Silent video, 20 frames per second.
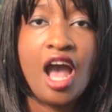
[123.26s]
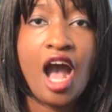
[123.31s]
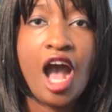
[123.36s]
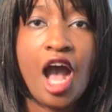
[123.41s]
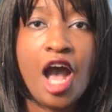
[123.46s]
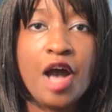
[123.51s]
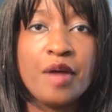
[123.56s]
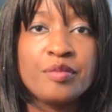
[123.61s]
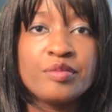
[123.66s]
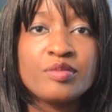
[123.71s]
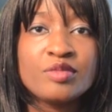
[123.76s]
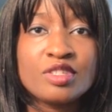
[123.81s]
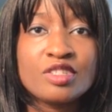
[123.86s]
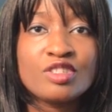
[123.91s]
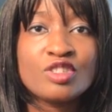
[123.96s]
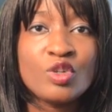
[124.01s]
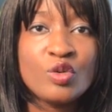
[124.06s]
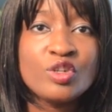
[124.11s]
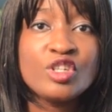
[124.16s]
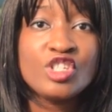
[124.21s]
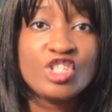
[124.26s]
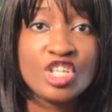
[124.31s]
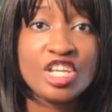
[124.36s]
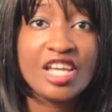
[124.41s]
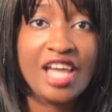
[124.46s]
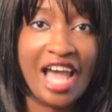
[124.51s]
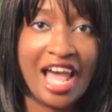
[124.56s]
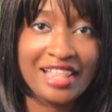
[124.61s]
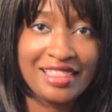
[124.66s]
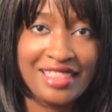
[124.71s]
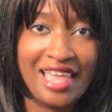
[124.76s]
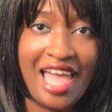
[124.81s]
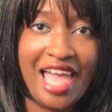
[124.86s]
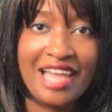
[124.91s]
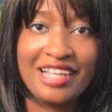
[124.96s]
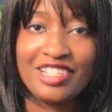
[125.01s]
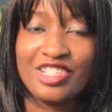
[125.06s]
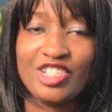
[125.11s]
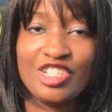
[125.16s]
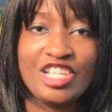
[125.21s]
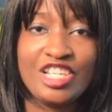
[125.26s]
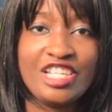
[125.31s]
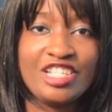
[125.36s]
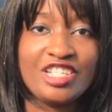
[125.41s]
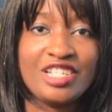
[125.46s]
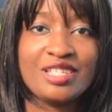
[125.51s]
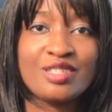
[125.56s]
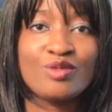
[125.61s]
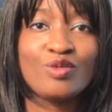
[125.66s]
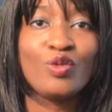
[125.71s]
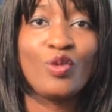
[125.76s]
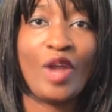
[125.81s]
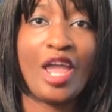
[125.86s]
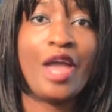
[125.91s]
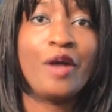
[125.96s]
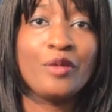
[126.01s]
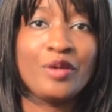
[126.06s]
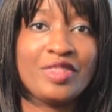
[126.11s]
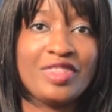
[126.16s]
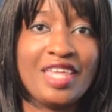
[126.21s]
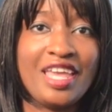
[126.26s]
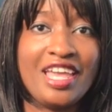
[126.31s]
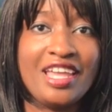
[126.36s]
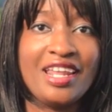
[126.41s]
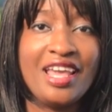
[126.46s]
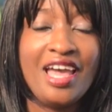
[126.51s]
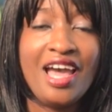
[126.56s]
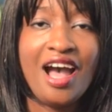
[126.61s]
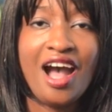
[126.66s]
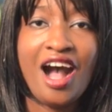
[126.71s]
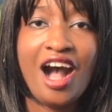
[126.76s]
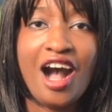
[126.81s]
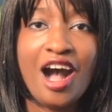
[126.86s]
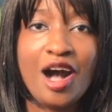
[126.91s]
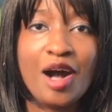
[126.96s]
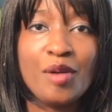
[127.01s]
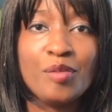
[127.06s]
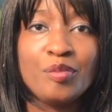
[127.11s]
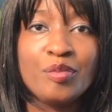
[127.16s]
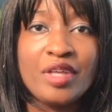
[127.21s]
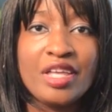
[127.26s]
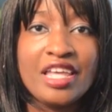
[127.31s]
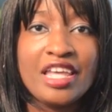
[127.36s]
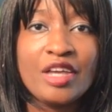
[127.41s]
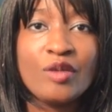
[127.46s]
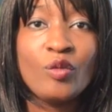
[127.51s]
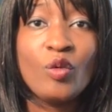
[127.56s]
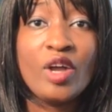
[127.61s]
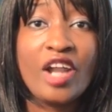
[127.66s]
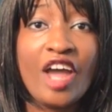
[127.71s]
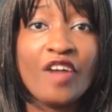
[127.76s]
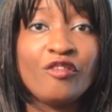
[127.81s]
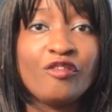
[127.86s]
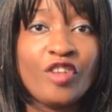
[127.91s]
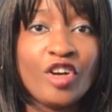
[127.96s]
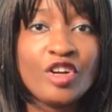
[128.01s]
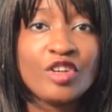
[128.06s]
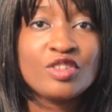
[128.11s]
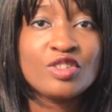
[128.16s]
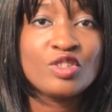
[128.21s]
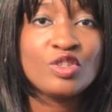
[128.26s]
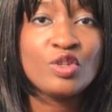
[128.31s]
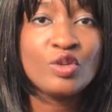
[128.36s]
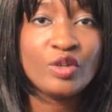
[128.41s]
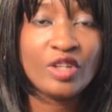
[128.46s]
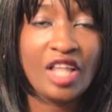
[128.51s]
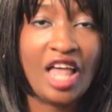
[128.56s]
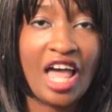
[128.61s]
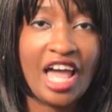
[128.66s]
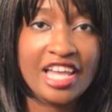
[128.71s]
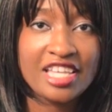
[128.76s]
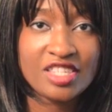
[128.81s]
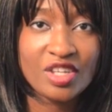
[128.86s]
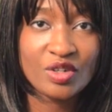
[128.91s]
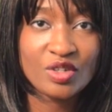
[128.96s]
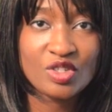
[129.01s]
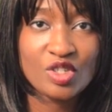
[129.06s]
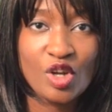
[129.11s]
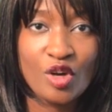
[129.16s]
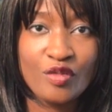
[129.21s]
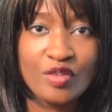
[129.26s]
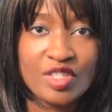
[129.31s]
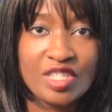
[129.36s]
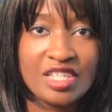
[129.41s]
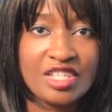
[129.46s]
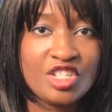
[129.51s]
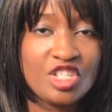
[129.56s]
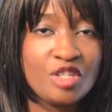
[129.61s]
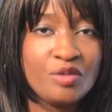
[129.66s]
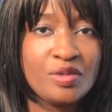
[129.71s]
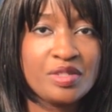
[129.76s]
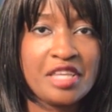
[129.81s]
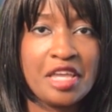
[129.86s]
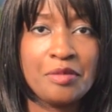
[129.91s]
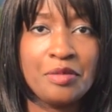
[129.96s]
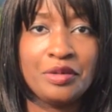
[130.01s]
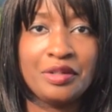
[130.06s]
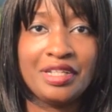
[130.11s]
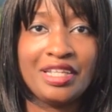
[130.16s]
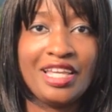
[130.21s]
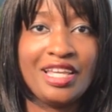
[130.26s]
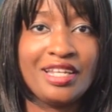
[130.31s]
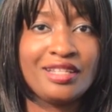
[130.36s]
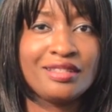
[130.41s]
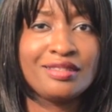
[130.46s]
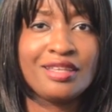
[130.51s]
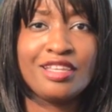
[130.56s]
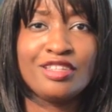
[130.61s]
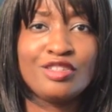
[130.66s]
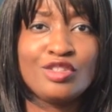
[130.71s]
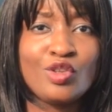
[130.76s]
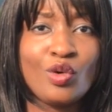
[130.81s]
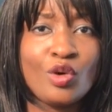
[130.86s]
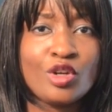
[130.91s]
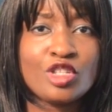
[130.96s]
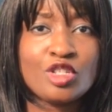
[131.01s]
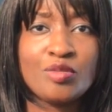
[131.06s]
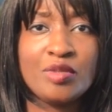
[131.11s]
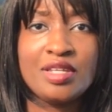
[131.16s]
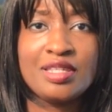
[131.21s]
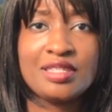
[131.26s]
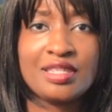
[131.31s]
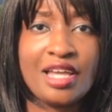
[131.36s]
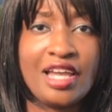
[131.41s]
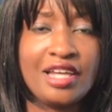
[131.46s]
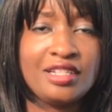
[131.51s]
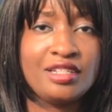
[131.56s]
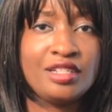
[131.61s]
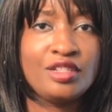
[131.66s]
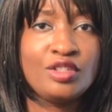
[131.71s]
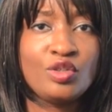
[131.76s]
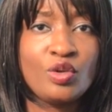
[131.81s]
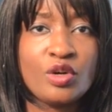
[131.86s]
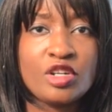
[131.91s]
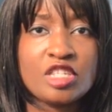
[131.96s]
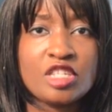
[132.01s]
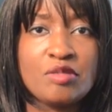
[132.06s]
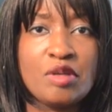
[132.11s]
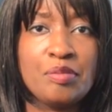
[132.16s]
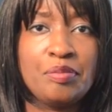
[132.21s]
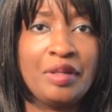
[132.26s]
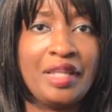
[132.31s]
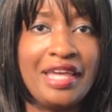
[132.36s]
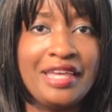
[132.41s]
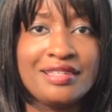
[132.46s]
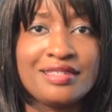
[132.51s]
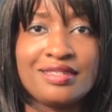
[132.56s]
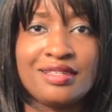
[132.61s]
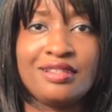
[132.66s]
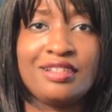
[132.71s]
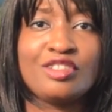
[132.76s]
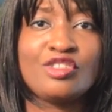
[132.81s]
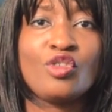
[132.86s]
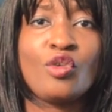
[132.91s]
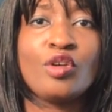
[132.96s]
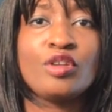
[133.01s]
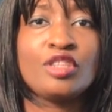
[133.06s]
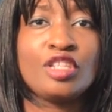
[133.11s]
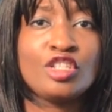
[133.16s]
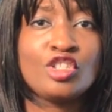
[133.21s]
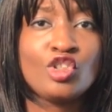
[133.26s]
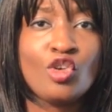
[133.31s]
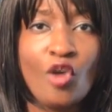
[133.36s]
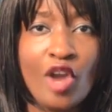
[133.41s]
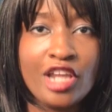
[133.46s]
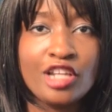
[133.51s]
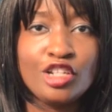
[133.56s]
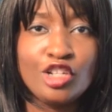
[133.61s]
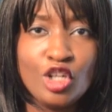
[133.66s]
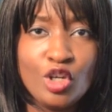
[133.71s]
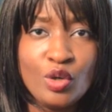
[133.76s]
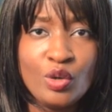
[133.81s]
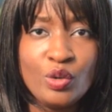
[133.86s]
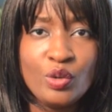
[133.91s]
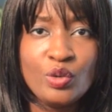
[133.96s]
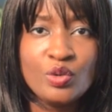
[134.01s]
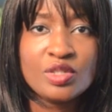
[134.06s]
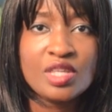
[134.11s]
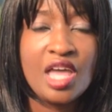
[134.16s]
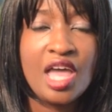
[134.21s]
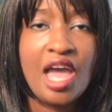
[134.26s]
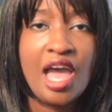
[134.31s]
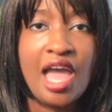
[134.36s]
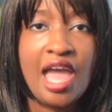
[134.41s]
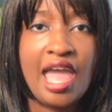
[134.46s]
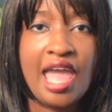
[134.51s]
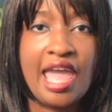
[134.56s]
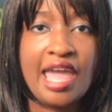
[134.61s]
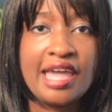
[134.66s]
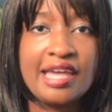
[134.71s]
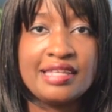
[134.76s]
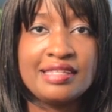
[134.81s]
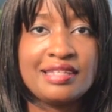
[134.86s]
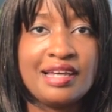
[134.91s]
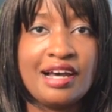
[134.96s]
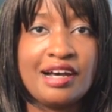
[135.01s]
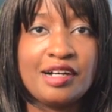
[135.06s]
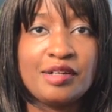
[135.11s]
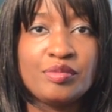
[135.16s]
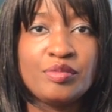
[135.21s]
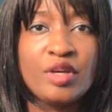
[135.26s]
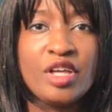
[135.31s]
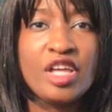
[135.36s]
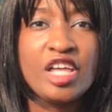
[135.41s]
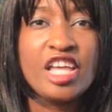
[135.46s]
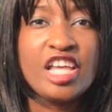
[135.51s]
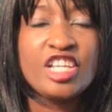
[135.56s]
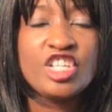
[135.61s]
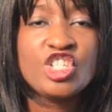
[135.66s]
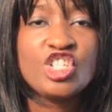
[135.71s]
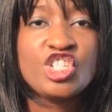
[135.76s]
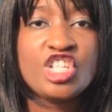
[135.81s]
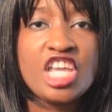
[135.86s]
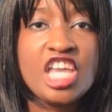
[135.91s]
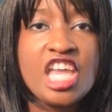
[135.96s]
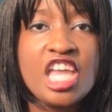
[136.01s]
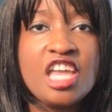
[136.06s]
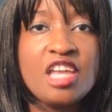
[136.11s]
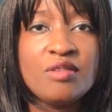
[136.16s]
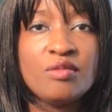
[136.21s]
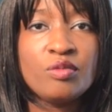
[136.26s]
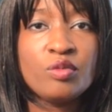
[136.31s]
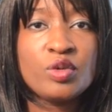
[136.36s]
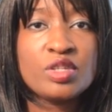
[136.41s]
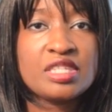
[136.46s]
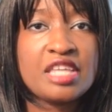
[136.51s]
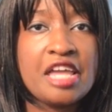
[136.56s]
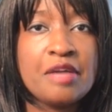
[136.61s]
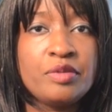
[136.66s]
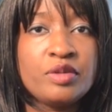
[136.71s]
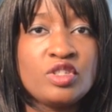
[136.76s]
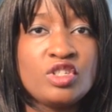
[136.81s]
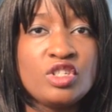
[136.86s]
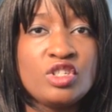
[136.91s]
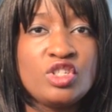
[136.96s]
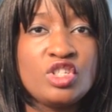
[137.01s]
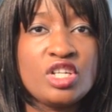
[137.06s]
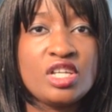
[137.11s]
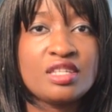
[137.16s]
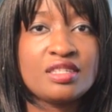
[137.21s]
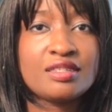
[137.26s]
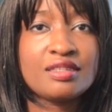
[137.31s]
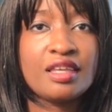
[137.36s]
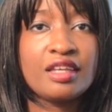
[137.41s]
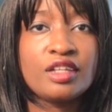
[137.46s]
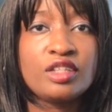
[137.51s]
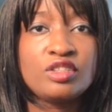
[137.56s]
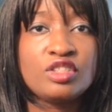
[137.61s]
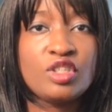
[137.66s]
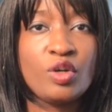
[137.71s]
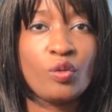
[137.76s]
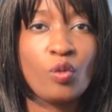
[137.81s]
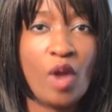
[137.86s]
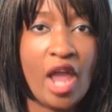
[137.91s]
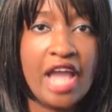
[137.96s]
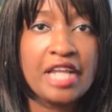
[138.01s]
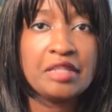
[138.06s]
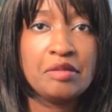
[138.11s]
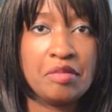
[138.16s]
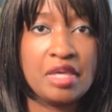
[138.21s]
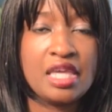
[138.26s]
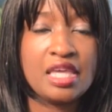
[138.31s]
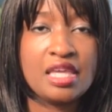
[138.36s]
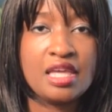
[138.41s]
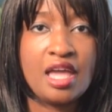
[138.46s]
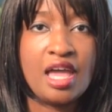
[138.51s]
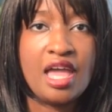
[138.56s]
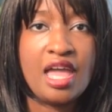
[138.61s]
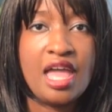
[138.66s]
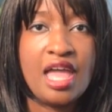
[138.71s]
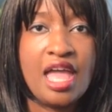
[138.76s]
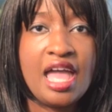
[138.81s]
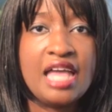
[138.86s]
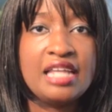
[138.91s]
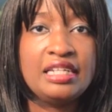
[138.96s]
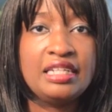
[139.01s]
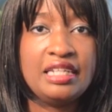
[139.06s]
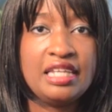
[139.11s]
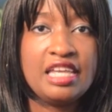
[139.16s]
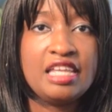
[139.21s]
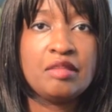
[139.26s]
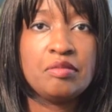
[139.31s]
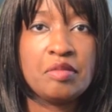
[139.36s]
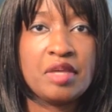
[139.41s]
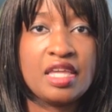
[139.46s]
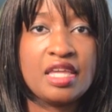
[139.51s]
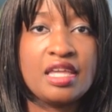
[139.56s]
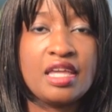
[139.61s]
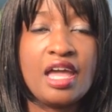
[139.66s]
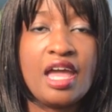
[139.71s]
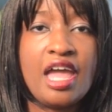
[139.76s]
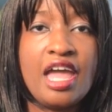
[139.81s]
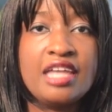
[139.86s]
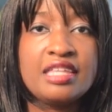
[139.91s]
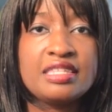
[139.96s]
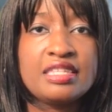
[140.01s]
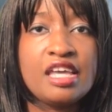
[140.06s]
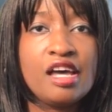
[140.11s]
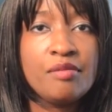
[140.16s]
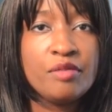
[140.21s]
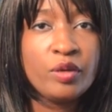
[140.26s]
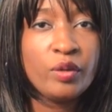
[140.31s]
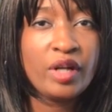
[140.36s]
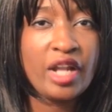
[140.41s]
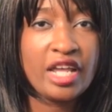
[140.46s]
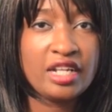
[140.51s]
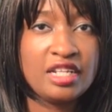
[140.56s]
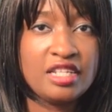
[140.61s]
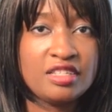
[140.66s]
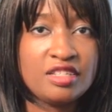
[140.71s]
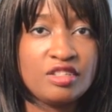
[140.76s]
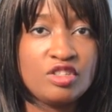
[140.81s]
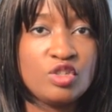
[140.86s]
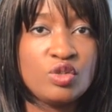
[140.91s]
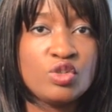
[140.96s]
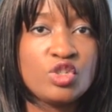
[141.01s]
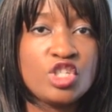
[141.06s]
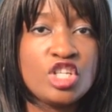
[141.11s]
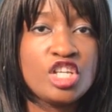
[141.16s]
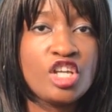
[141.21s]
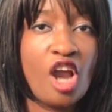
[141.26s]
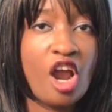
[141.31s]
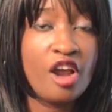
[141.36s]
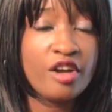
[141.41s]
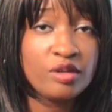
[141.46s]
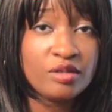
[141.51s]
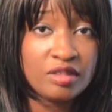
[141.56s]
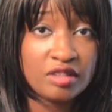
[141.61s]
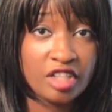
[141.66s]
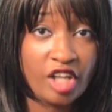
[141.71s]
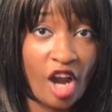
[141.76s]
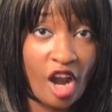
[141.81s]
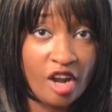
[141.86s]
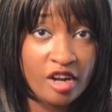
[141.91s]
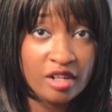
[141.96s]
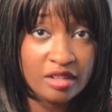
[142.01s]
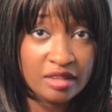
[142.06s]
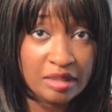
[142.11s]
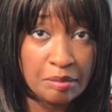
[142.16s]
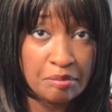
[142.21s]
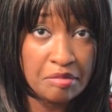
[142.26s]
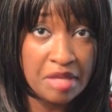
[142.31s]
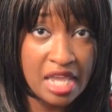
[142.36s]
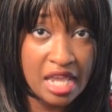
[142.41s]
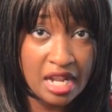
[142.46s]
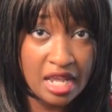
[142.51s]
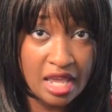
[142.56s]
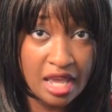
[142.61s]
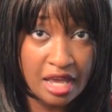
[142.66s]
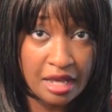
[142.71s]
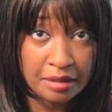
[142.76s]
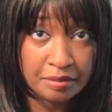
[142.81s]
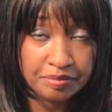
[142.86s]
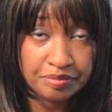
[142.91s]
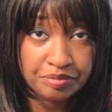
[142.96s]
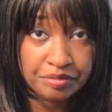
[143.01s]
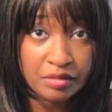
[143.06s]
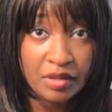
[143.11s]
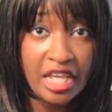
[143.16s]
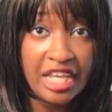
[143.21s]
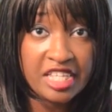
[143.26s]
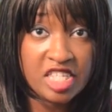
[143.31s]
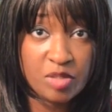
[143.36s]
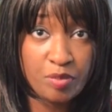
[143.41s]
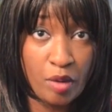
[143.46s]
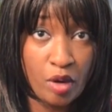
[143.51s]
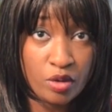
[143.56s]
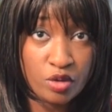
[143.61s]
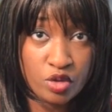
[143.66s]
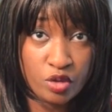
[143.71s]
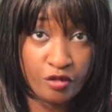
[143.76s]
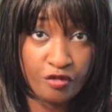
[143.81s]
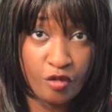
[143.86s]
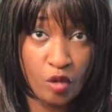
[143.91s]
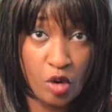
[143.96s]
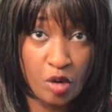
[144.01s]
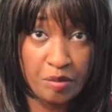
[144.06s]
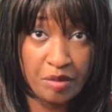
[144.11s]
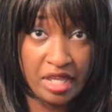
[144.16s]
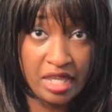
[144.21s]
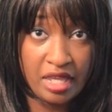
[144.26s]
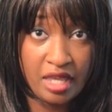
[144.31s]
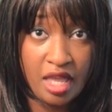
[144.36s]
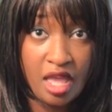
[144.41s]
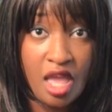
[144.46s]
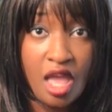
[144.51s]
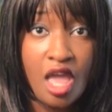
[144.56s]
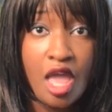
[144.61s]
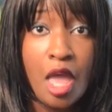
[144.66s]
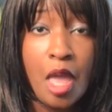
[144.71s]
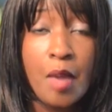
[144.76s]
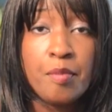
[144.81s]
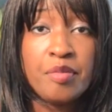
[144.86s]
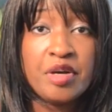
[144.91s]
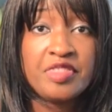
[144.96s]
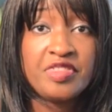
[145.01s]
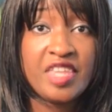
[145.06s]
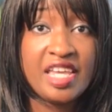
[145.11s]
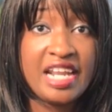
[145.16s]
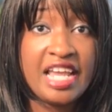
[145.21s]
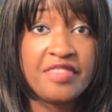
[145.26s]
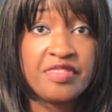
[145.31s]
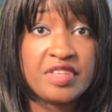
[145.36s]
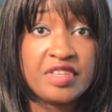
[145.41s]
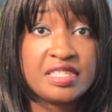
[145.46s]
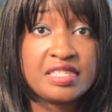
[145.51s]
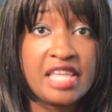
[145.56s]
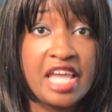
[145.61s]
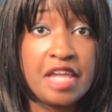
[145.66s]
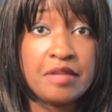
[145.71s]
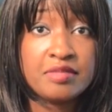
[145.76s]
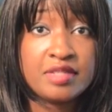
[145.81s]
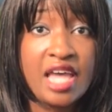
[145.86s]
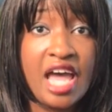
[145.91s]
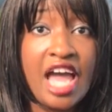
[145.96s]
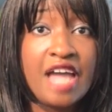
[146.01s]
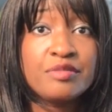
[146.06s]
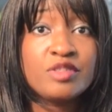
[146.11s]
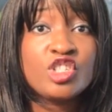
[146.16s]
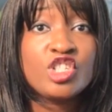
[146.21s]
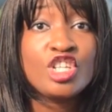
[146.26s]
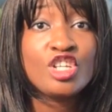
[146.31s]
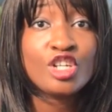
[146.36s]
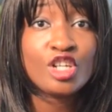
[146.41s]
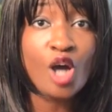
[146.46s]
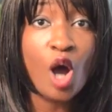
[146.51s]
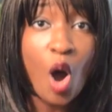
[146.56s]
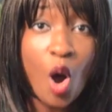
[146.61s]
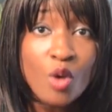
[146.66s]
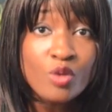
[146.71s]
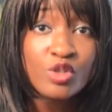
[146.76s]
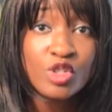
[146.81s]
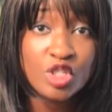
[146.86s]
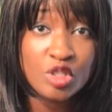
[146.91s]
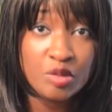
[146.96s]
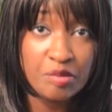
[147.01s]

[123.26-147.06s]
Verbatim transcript: um, soon as she got that, she just ran with it. Um, When I first utilized her services, she was able to get in endorsements. I had an endorsement placed in Detroit, Detroit News, and um, she was able to just direct me and lead me and tell me what I need to do. She garnered, garnered the media exposure for me, but then at the same time, she coached